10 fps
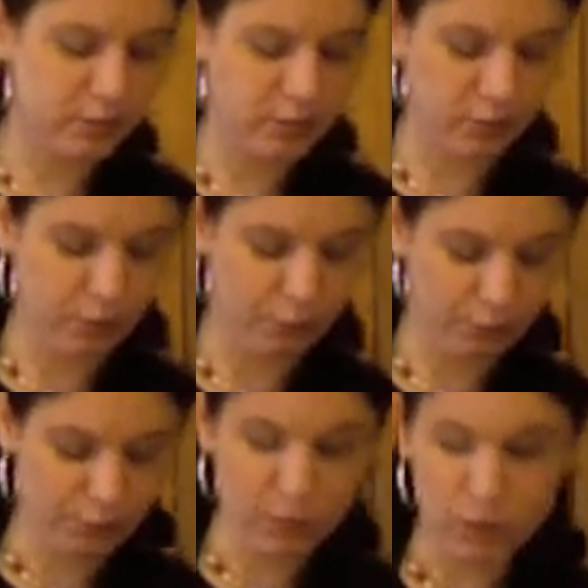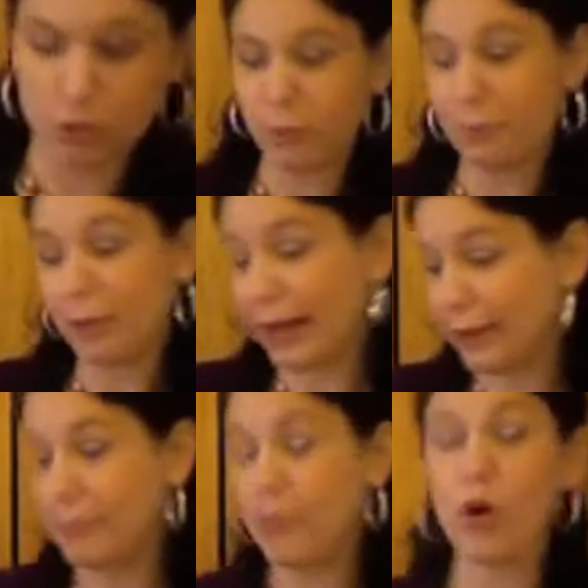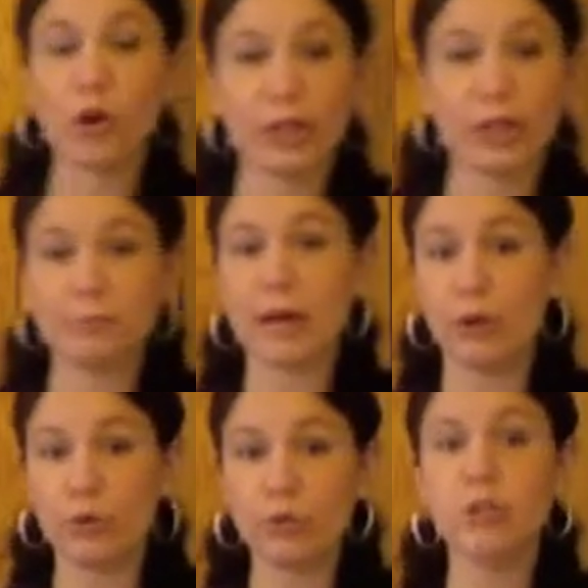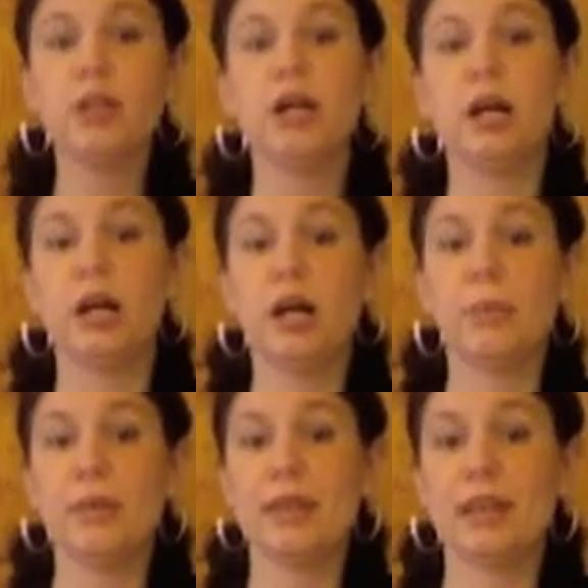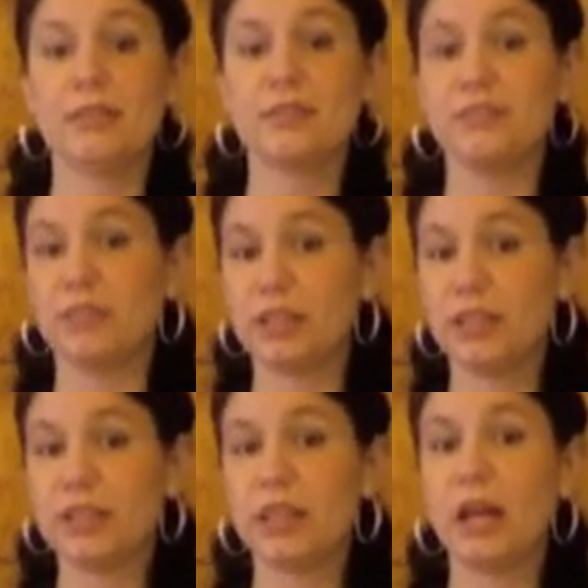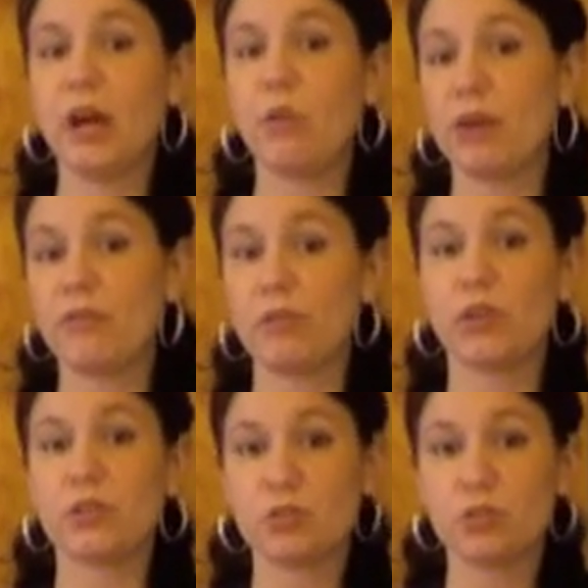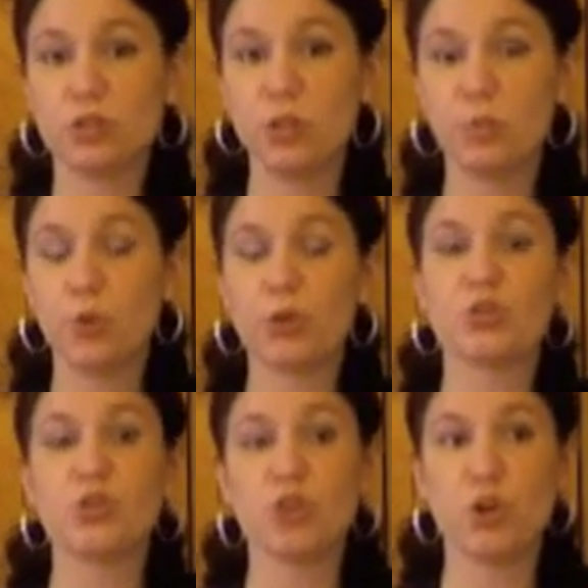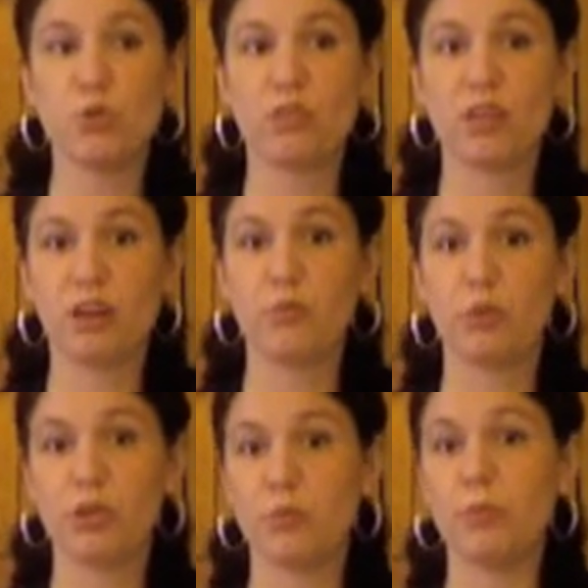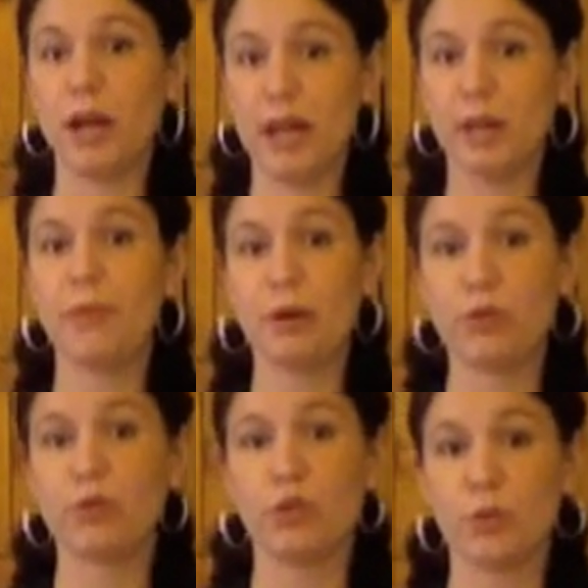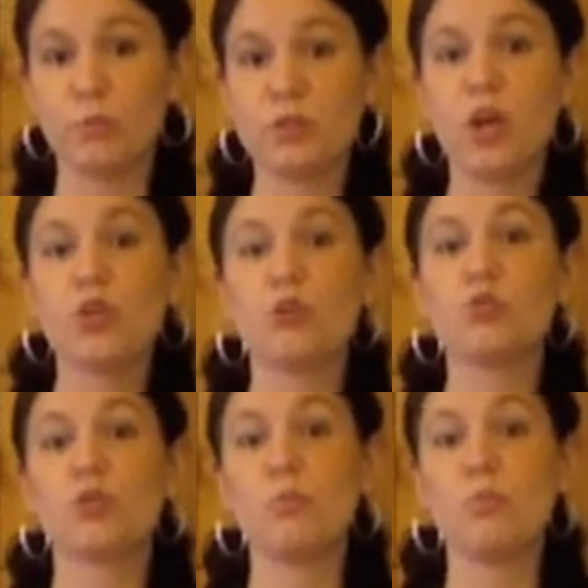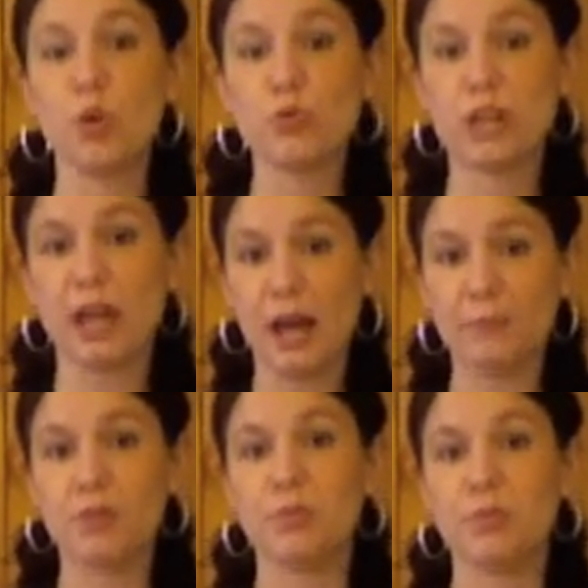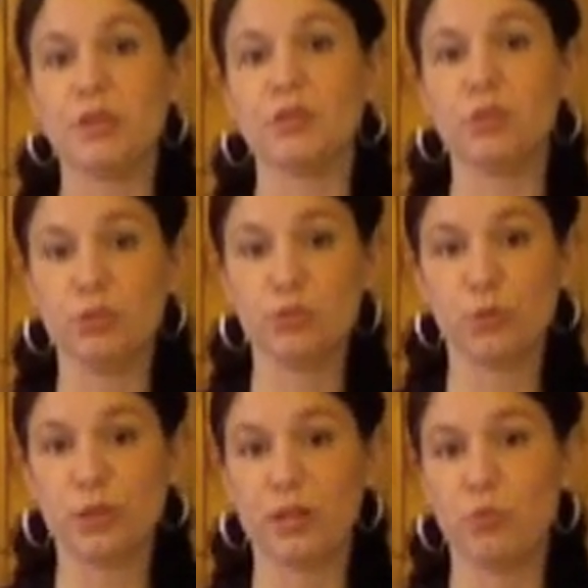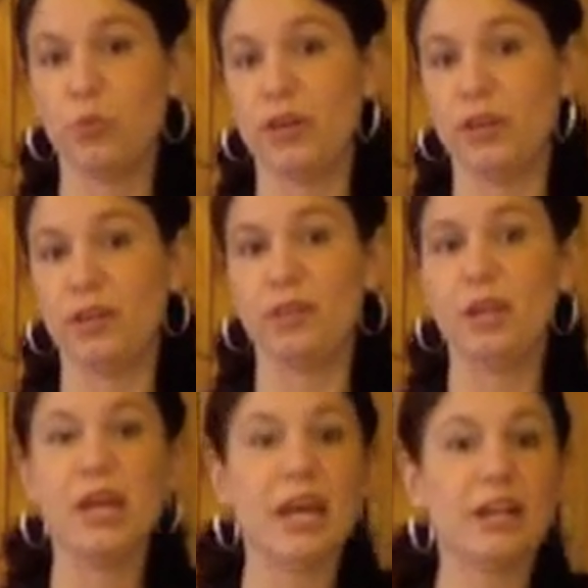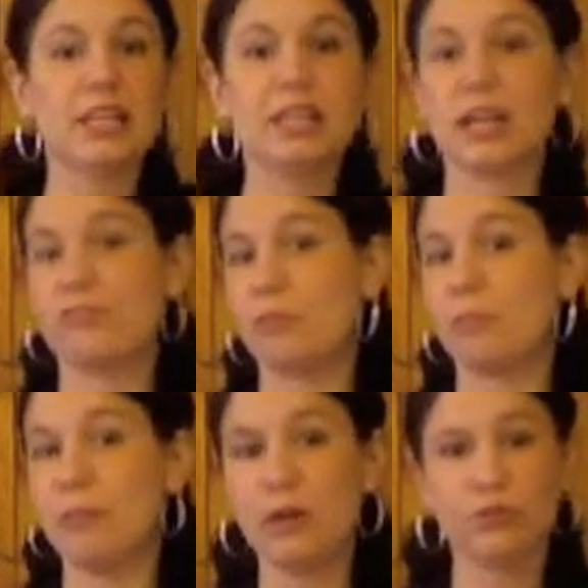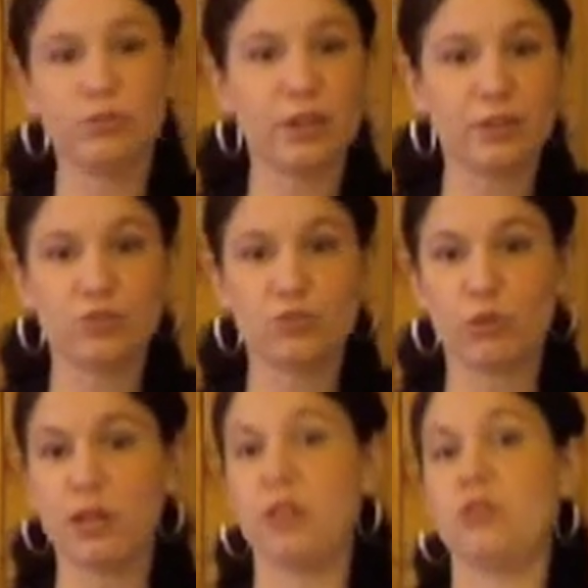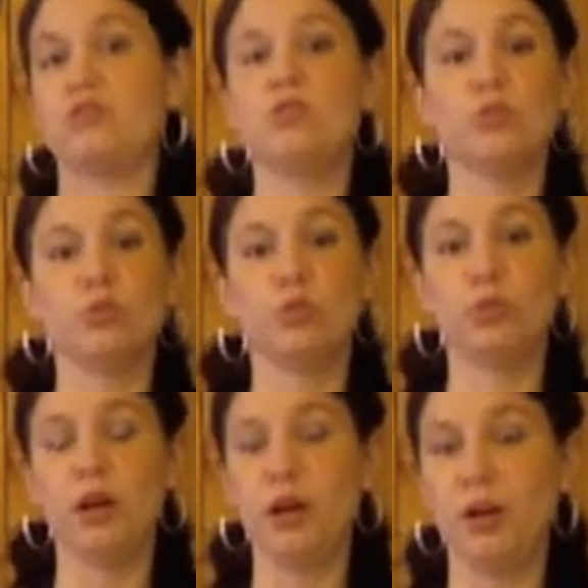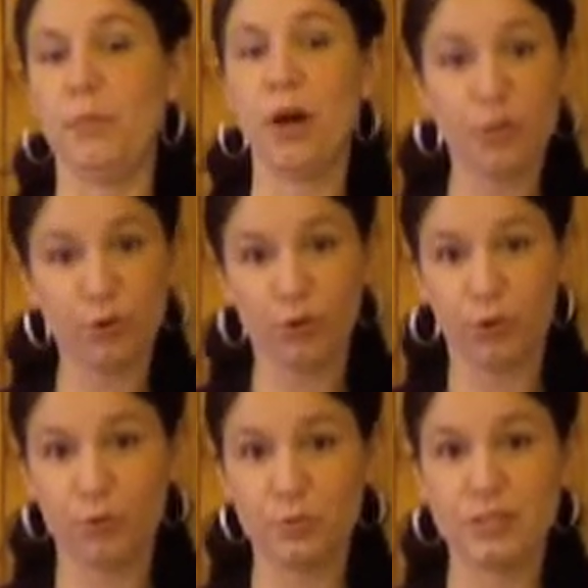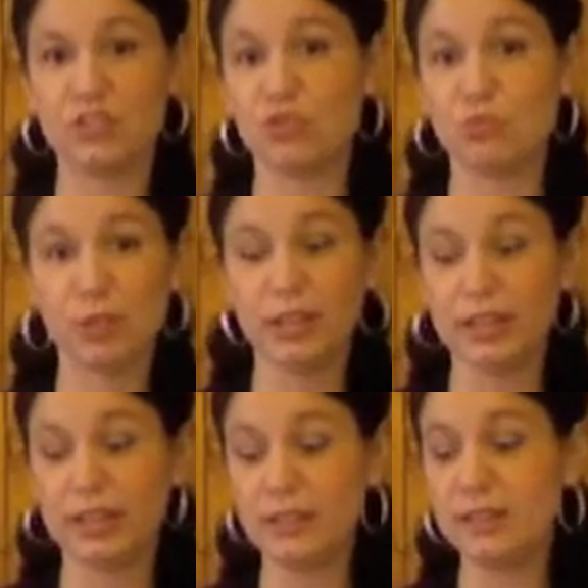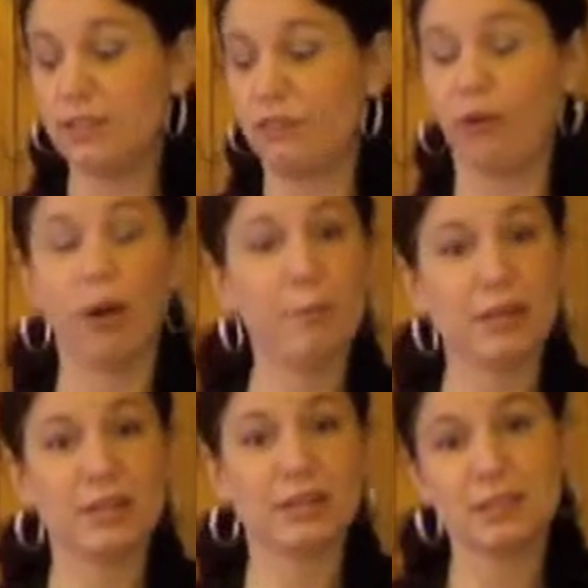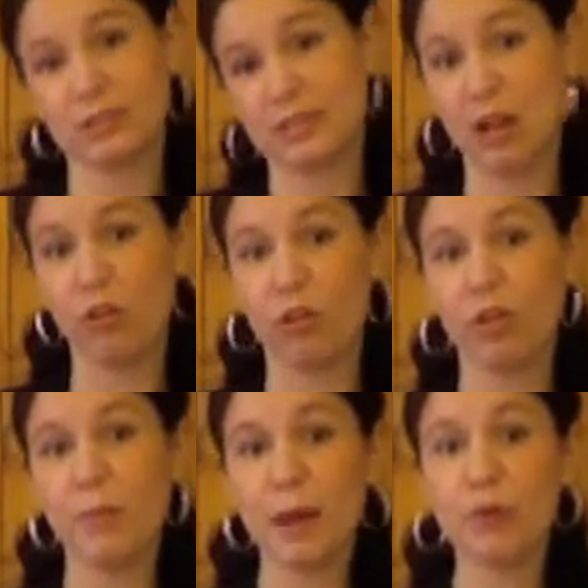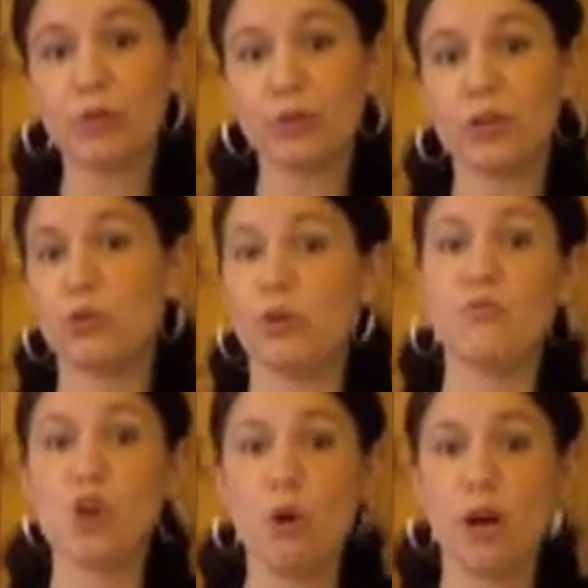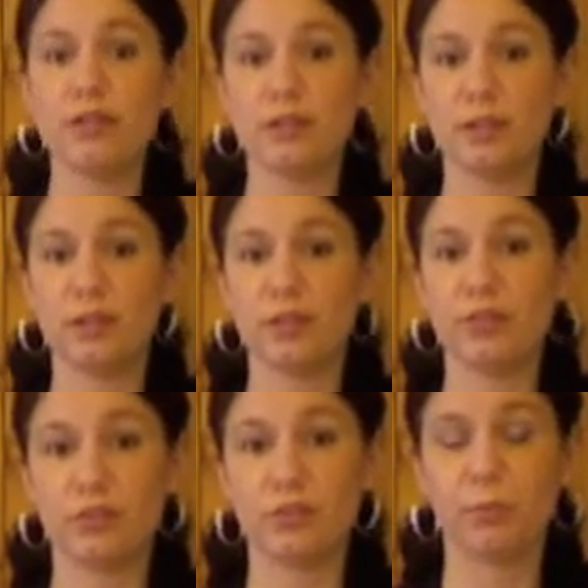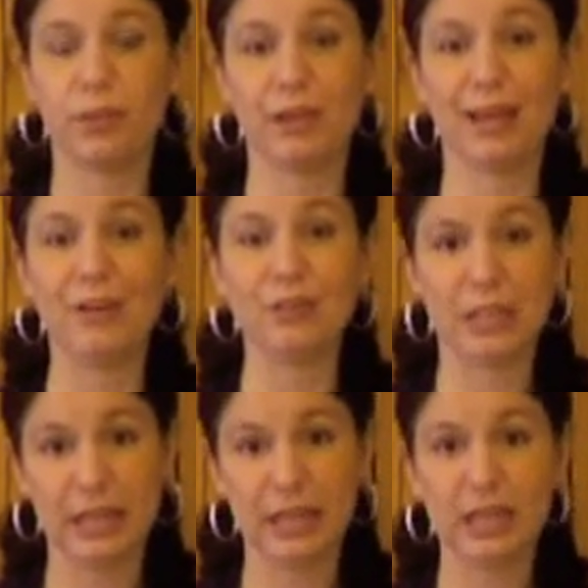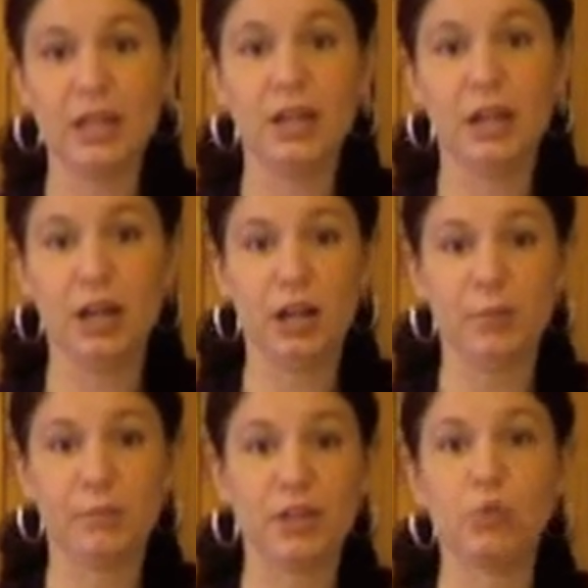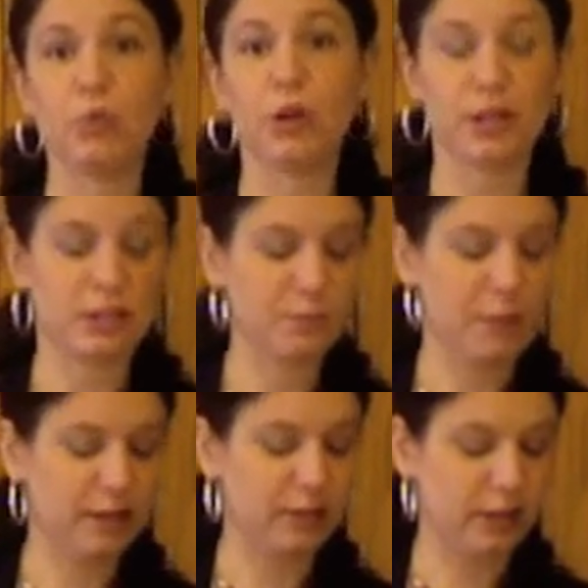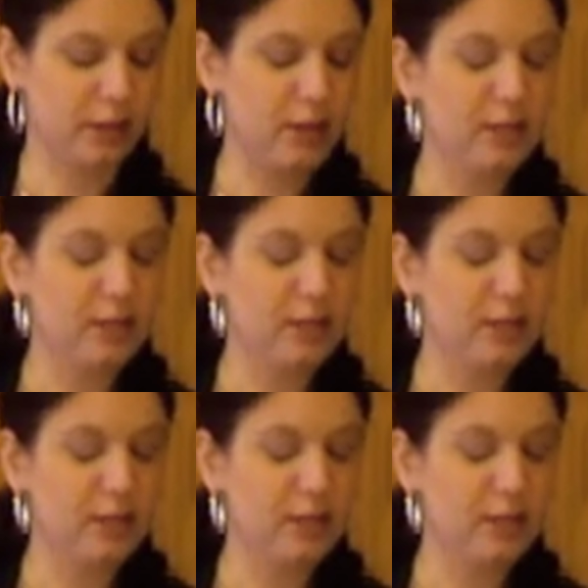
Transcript: So you buy them already powdered, and that's convenient. However, it's important to note that when you're buying powdered herbs, those are the most apt to be adulterated with anything from maltodextrin to other herbs. It's just really easy for companies to sell powder, and you have no idea if there's something else in it that you weren't expecting.